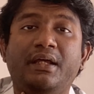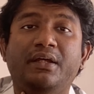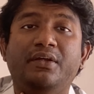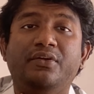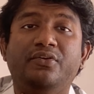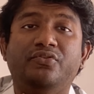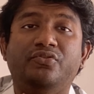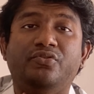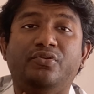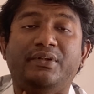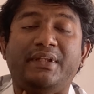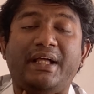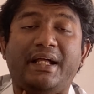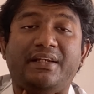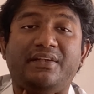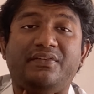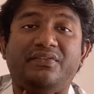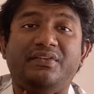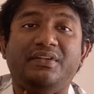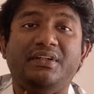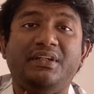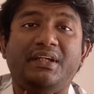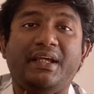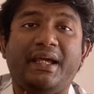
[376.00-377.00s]
So that
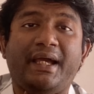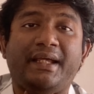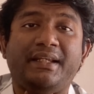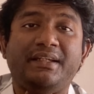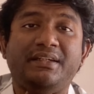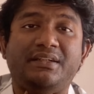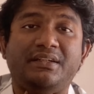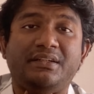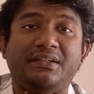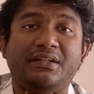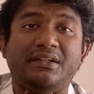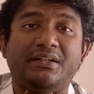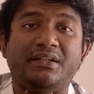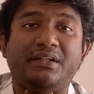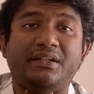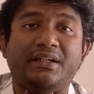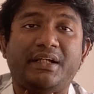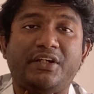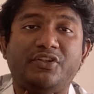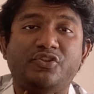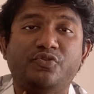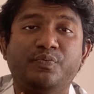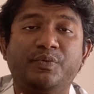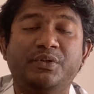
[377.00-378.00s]
is the anterior
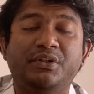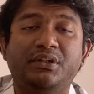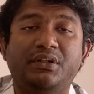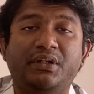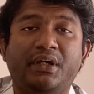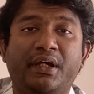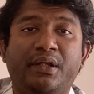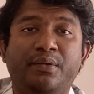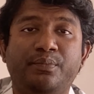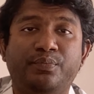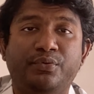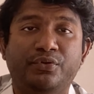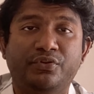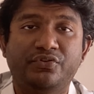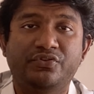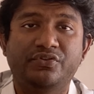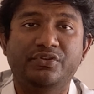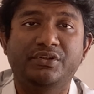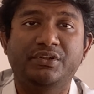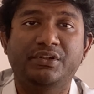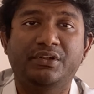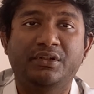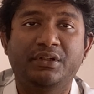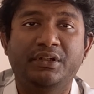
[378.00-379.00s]
attachment, and
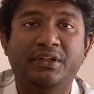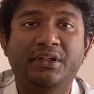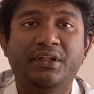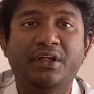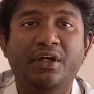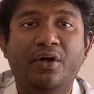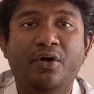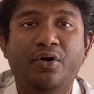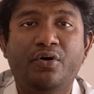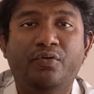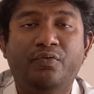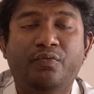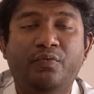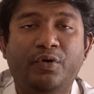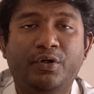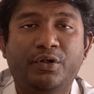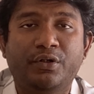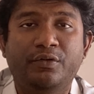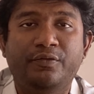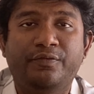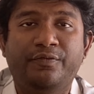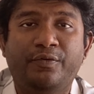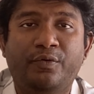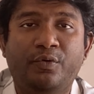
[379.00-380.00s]
posteriorly
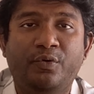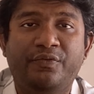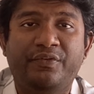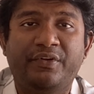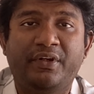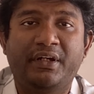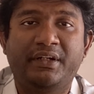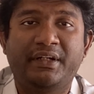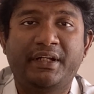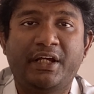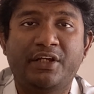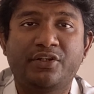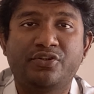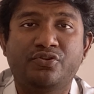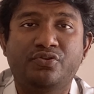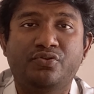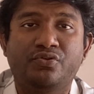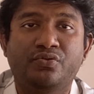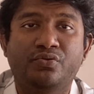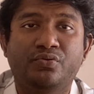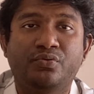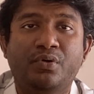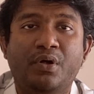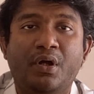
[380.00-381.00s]
vocal folds are attached
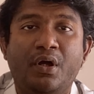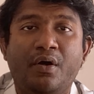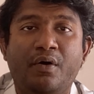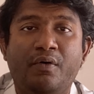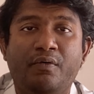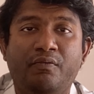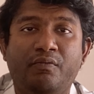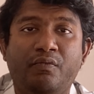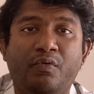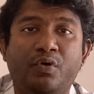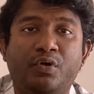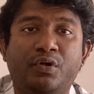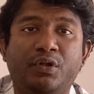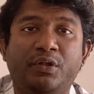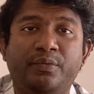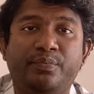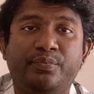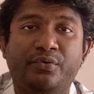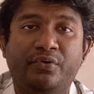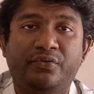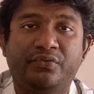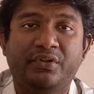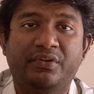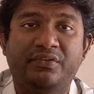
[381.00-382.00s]
to vocal
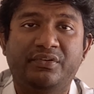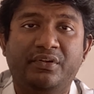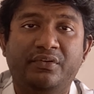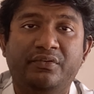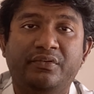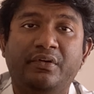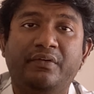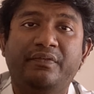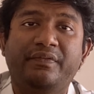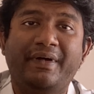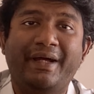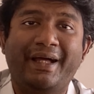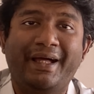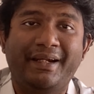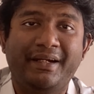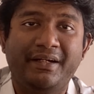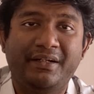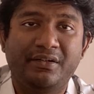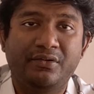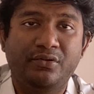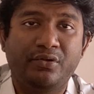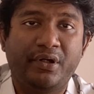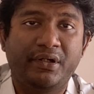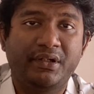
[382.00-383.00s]
processes of
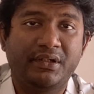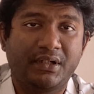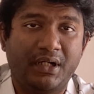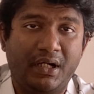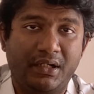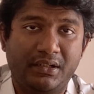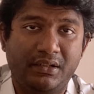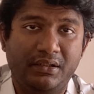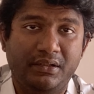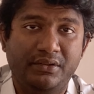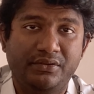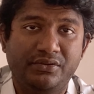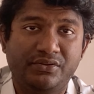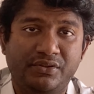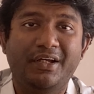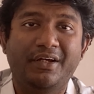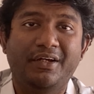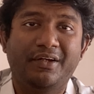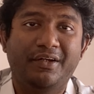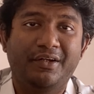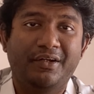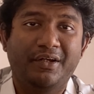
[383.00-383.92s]
arytenoid cartilage.